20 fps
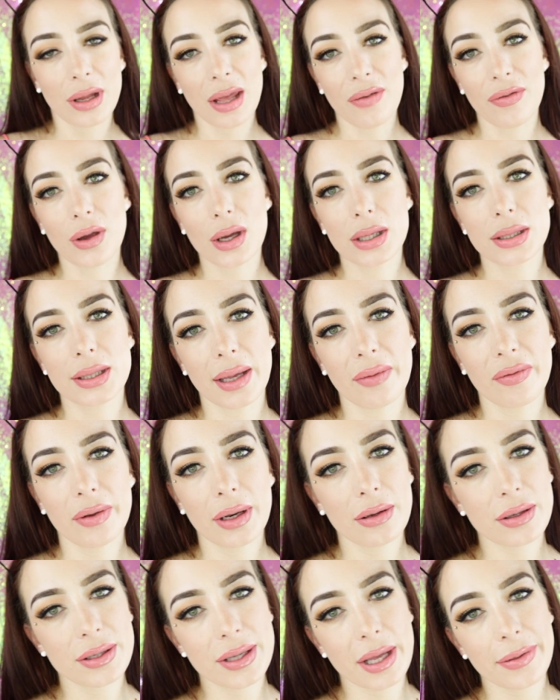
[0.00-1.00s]
If you guys like
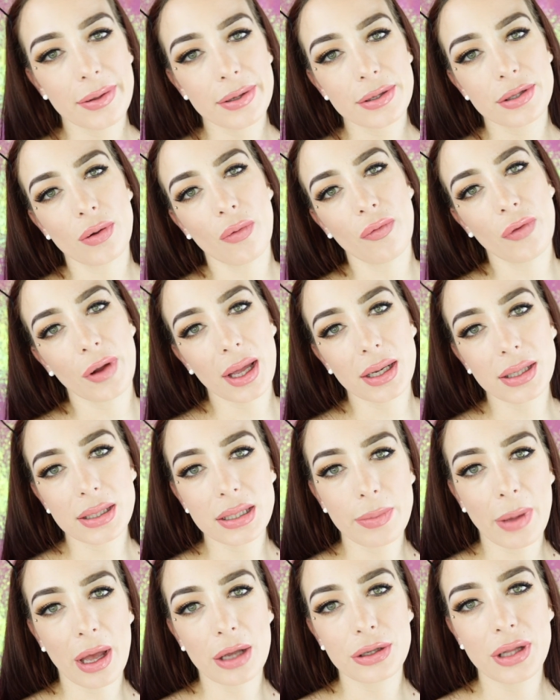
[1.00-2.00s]
videos like this, don't forget to
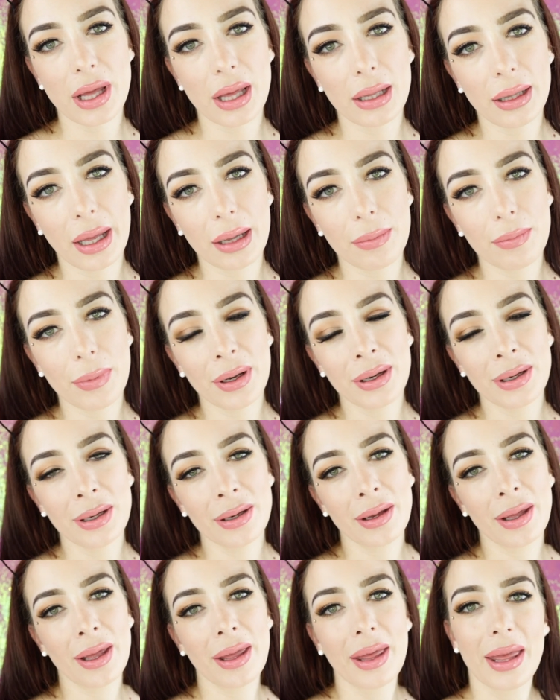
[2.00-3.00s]
smash that like
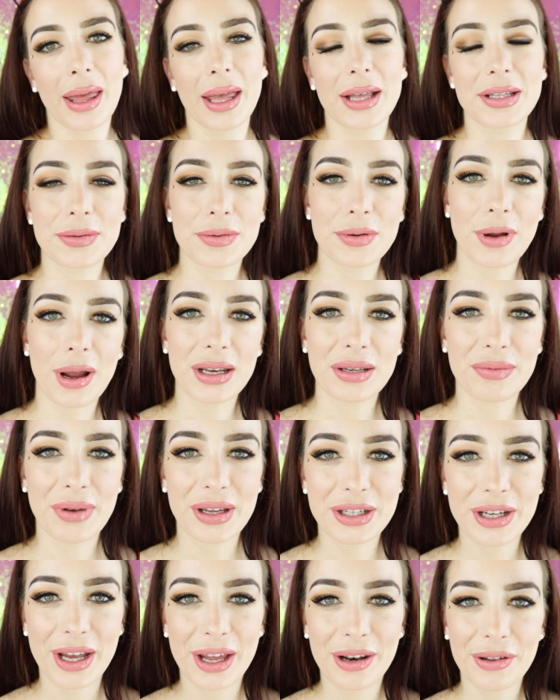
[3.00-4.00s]
button and subscribe to
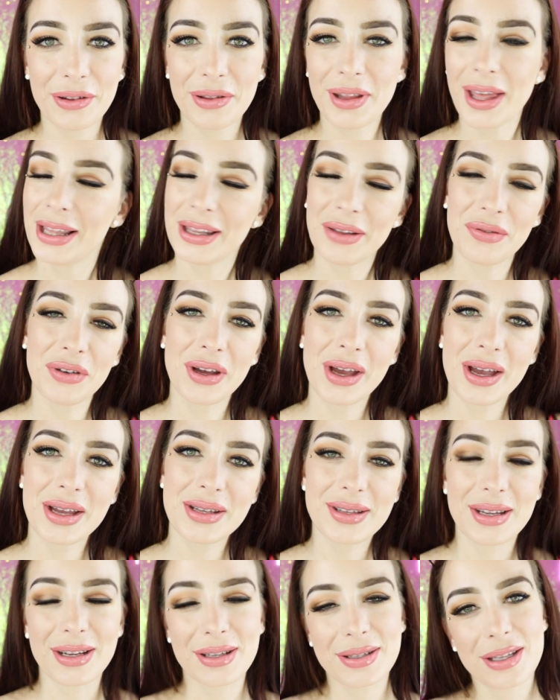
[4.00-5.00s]
my channel. I love you
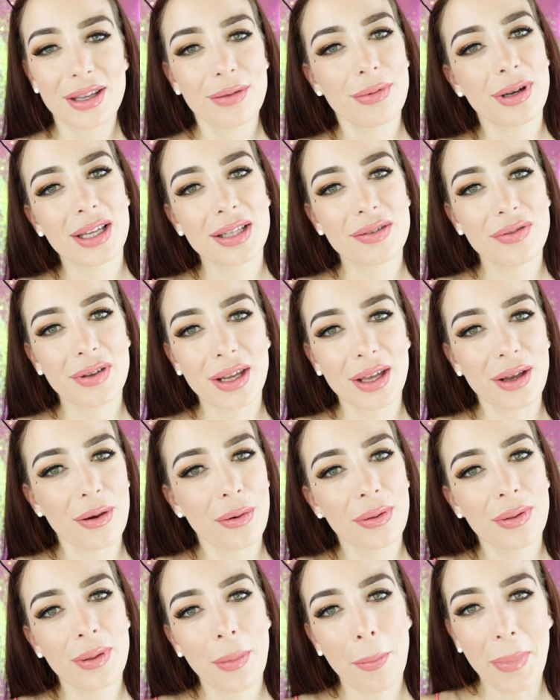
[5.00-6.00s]
guys, and I'll see you in my next
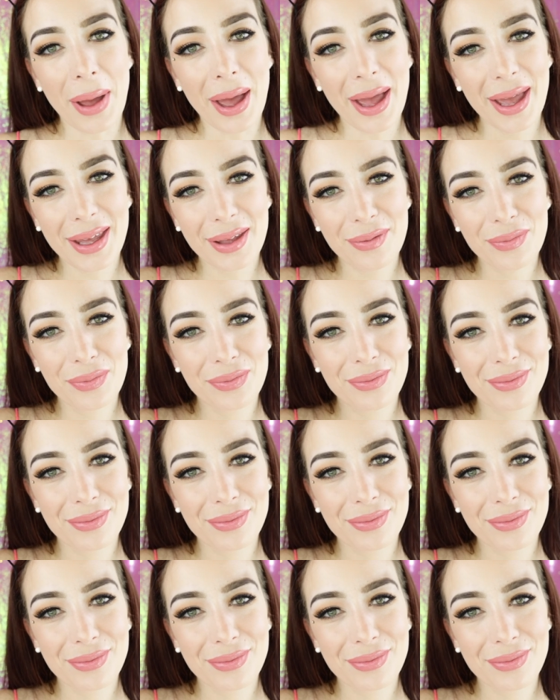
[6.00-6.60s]
video. Bye!